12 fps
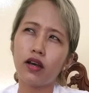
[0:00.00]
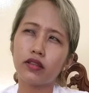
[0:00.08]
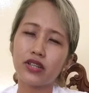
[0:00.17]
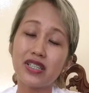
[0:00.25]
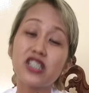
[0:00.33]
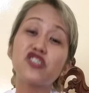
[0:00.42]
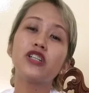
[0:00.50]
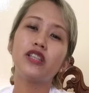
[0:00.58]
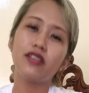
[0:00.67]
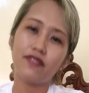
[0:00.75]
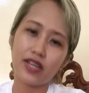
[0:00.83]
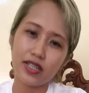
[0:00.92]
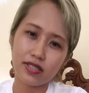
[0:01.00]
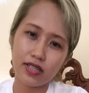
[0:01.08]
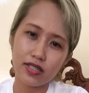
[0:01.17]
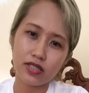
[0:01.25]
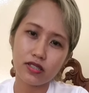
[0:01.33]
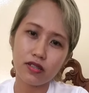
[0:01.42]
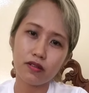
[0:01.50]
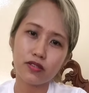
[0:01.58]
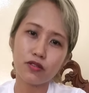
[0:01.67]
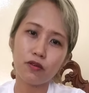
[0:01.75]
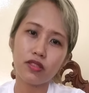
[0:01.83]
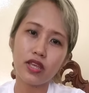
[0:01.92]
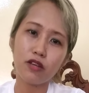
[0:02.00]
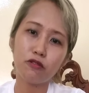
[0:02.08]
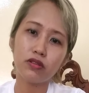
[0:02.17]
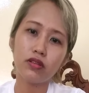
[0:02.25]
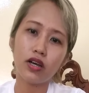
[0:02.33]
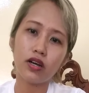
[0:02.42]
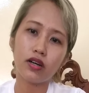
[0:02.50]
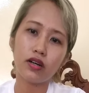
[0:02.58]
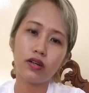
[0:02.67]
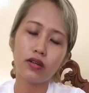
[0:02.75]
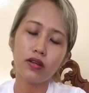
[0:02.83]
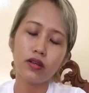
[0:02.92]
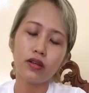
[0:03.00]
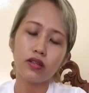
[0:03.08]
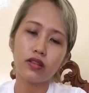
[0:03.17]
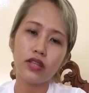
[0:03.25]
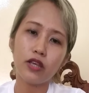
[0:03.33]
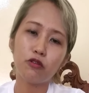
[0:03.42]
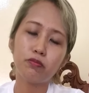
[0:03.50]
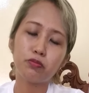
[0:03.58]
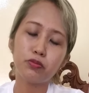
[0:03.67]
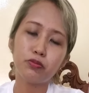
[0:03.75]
Transitional devices, so they could